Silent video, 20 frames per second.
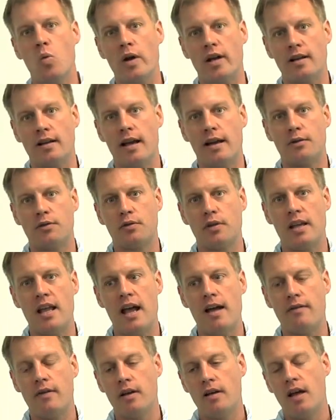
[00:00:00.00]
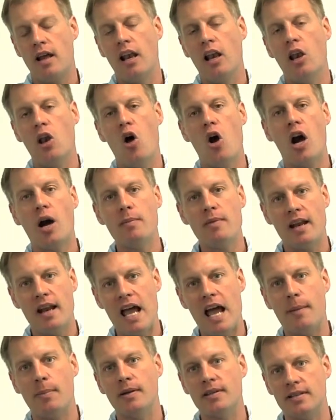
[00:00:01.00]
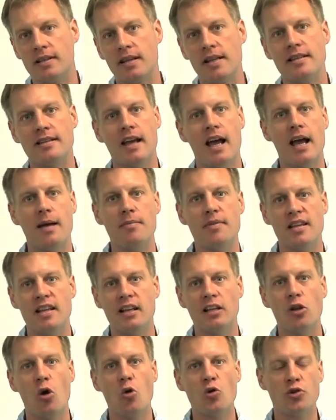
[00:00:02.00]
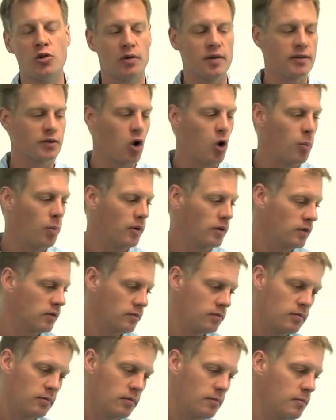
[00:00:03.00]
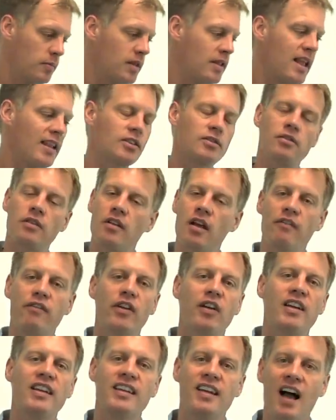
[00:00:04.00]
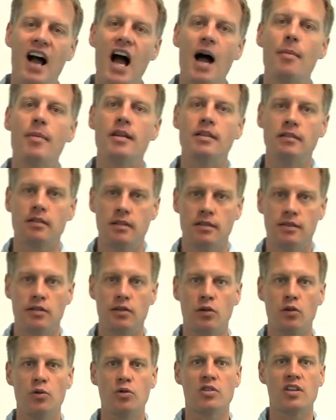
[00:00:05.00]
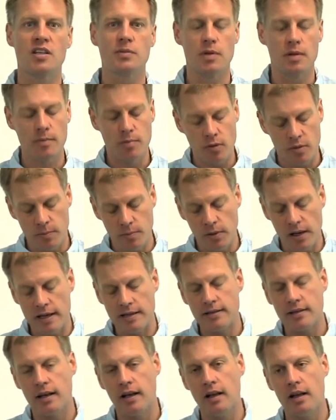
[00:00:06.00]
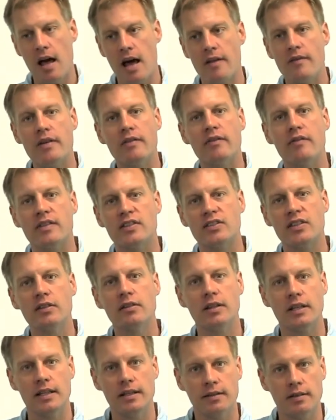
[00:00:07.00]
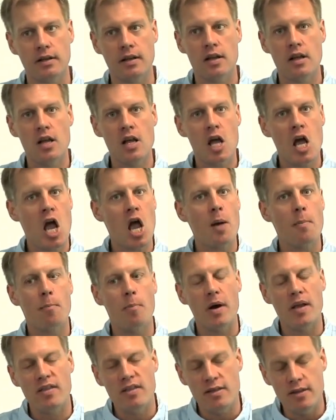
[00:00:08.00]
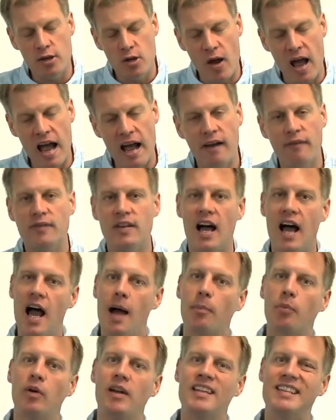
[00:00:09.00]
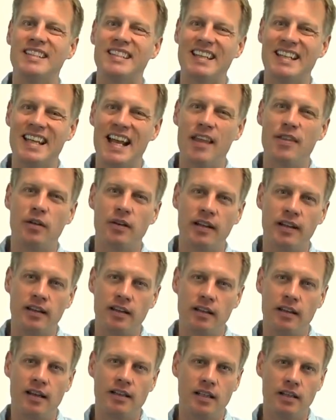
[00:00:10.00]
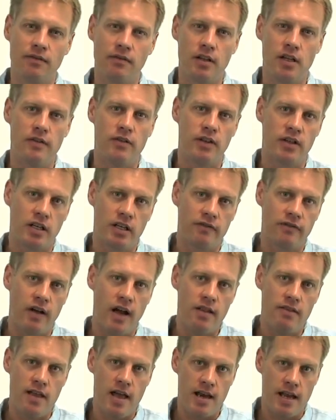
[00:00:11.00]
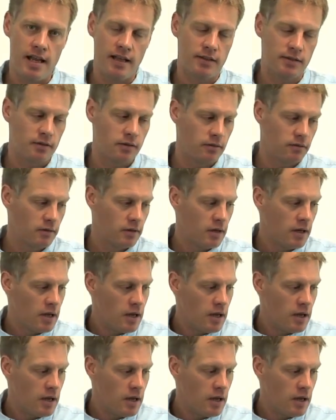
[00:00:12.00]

we could actually have a, an alarm that happens anytime the enclosure is opened. I mean, that's a very common solution that's been put in place in a lot of different facilities, but you have to operate together and collectively if you're going to find that answer.